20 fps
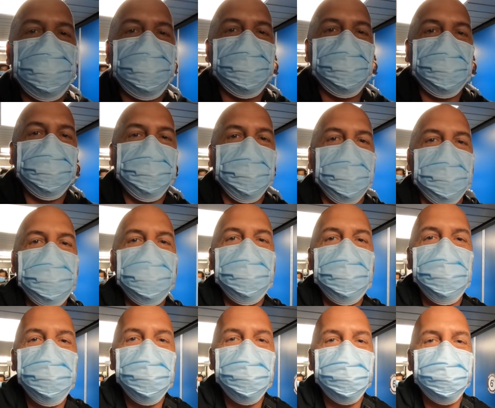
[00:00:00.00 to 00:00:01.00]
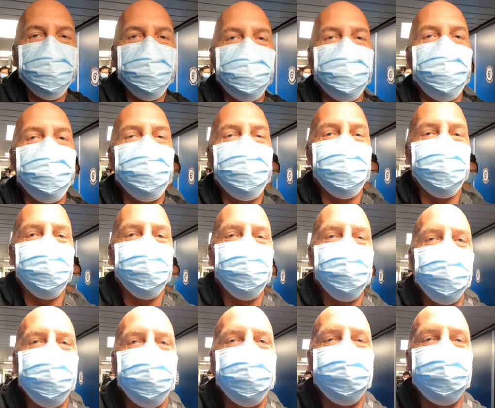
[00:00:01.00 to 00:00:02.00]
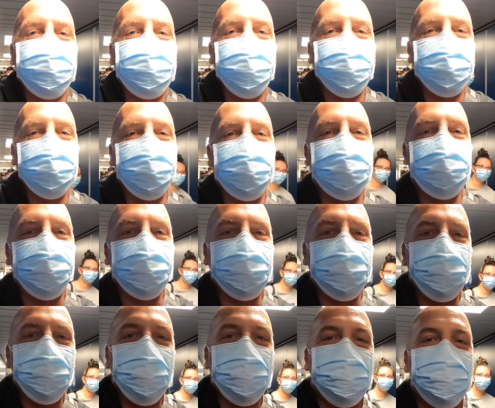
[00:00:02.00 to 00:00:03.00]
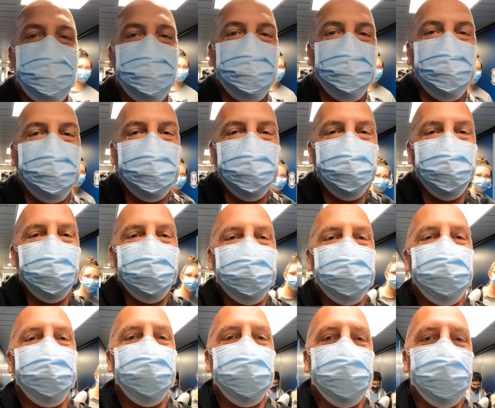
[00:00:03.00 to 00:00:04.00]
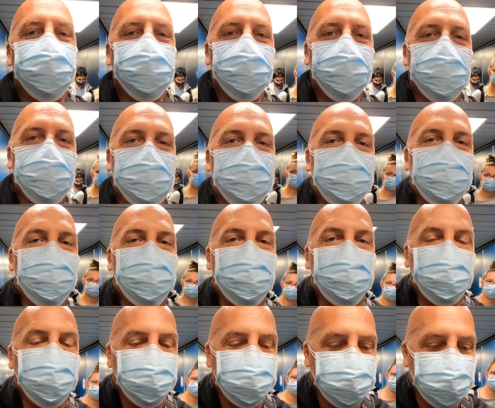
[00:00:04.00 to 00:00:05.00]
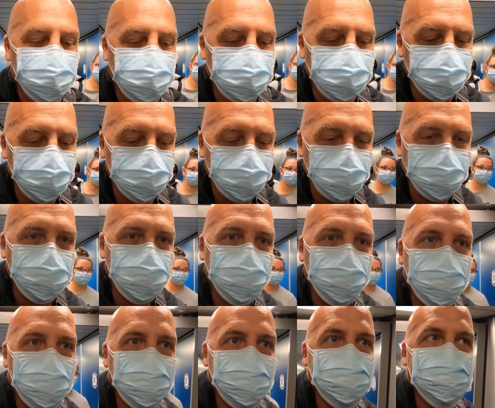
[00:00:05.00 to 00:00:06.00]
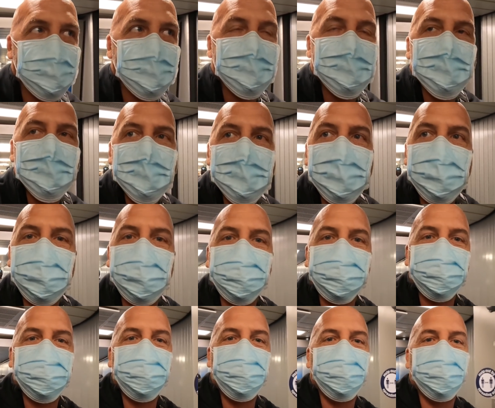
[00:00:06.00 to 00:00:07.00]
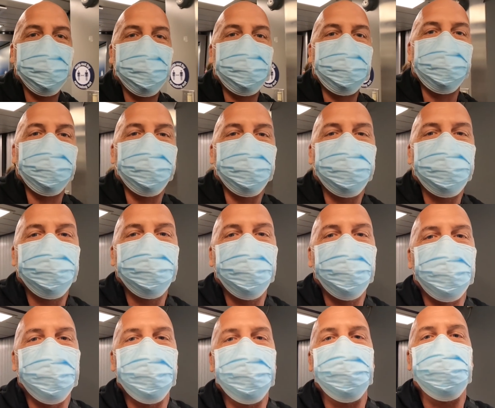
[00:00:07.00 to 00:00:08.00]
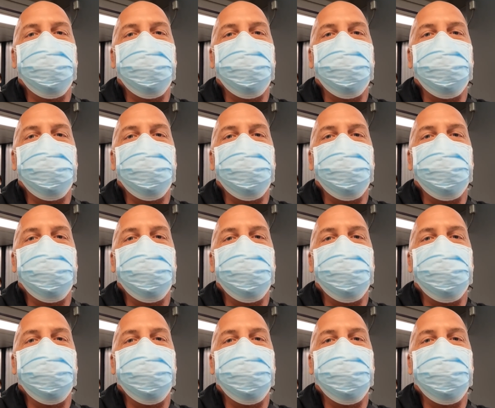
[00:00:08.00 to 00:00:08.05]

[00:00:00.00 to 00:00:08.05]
turn off the cameras because I don't want secondary inspection or worse punishment for recording. And I'll see you guys on the street.